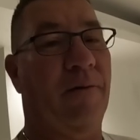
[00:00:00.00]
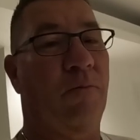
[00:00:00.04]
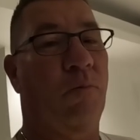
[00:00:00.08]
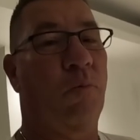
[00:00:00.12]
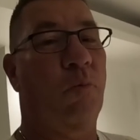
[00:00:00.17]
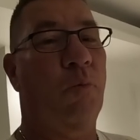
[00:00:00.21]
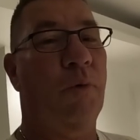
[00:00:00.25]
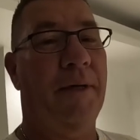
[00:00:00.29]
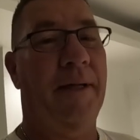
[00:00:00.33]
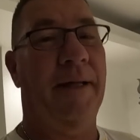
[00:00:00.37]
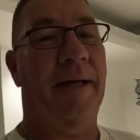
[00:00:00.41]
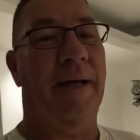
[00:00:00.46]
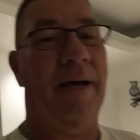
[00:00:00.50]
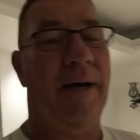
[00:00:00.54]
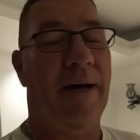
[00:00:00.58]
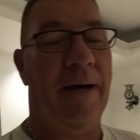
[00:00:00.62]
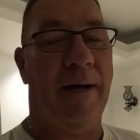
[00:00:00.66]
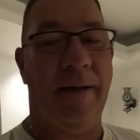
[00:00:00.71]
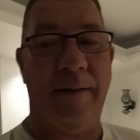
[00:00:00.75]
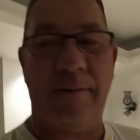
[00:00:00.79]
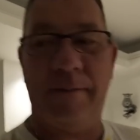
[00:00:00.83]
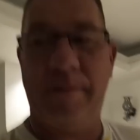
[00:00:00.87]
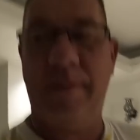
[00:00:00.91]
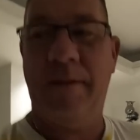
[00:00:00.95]
like really
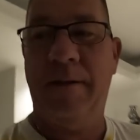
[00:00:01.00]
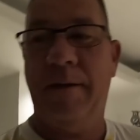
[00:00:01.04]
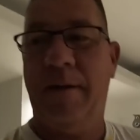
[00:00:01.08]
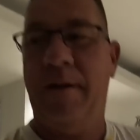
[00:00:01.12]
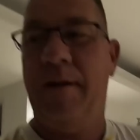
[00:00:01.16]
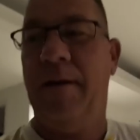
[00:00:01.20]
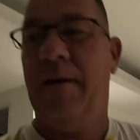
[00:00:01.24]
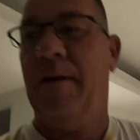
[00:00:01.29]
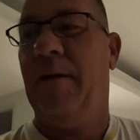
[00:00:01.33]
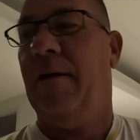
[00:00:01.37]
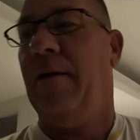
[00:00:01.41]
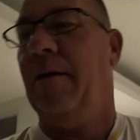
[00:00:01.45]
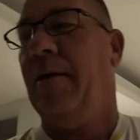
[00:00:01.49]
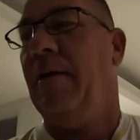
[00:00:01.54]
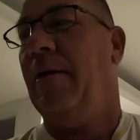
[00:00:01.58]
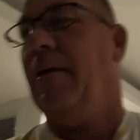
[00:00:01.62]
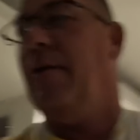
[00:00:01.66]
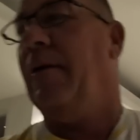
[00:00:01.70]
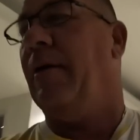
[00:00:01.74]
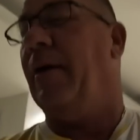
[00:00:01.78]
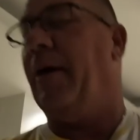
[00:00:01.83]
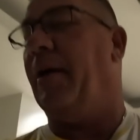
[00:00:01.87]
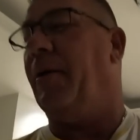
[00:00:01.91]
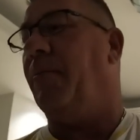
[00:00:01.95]
hot
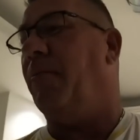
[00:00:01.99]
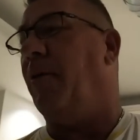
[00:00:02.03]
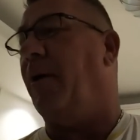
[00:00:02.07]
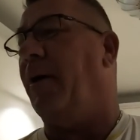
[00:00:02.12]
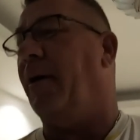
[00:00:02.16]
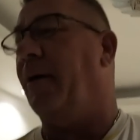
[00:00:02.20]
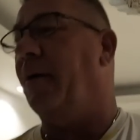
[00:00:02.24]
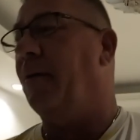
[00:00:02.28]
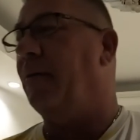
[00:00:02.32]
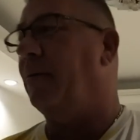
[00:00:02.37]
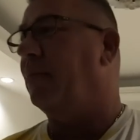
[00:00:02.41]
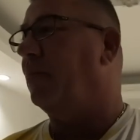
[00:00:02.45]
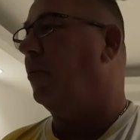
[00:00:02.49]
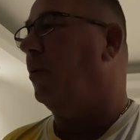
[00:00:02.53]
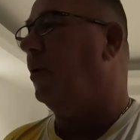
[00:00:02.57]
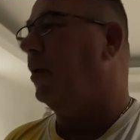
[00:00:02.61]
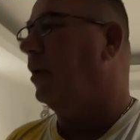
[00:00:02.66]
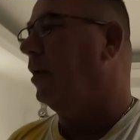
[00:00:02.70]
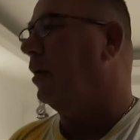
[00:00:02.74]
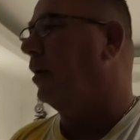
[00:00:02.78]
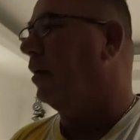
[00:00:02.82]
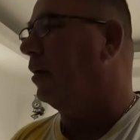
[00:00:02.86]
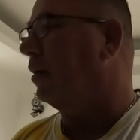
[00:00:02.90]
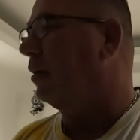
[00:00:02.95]
anyway
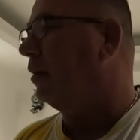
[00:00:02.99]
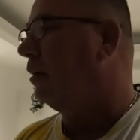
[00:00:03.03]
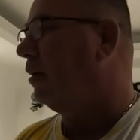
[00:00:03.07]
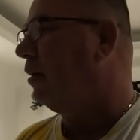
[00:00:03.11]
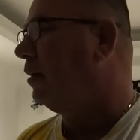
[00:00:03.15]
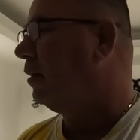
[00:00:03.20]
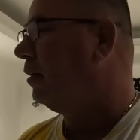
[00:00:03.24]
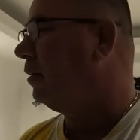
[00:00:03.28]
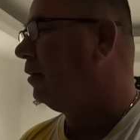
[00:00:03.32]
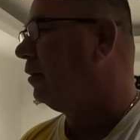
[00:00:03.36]
we'll uh